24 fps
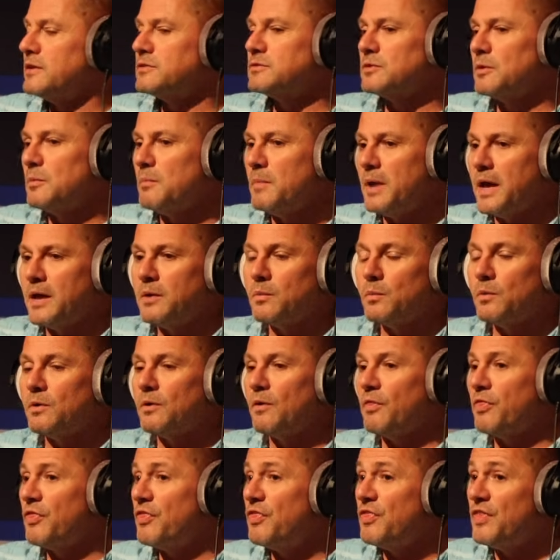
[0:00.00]
So men
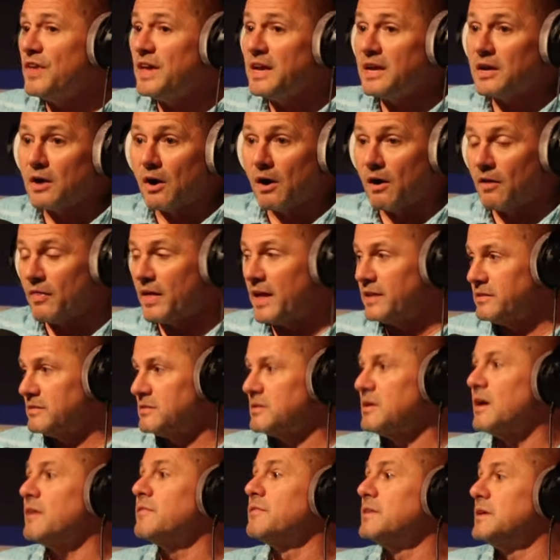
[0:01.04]
will think all that
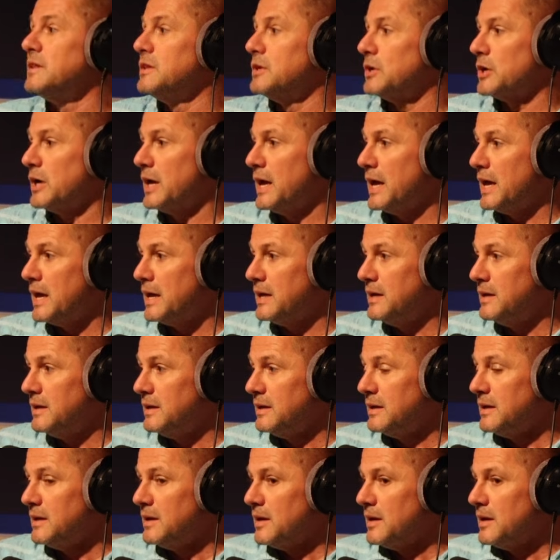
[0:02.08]
stuff in their head,